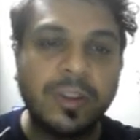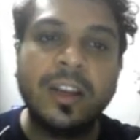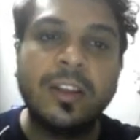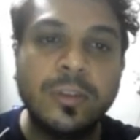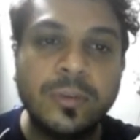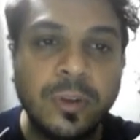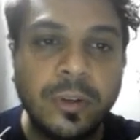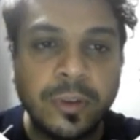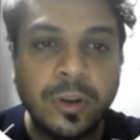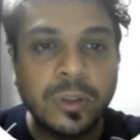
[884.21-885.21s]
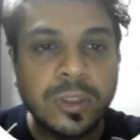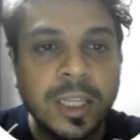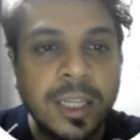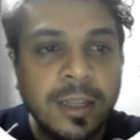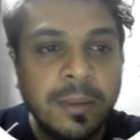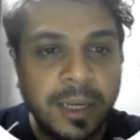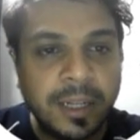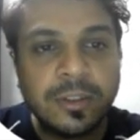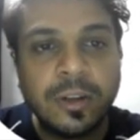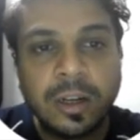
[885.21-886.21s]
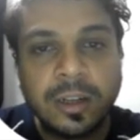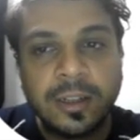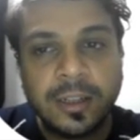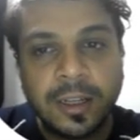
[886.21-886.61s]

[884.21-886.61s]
very useful, of course, but it's not